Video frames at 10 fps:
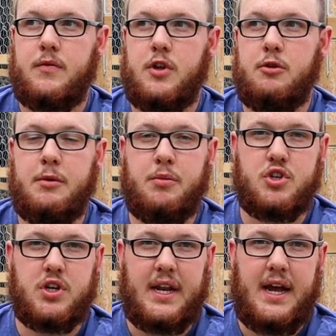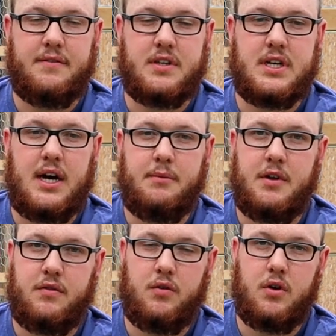You'd be butchering in half the time,
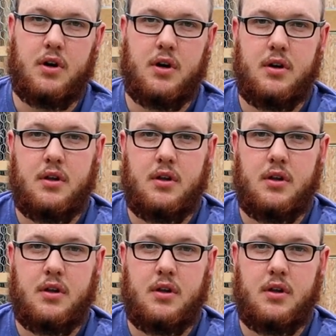therefore,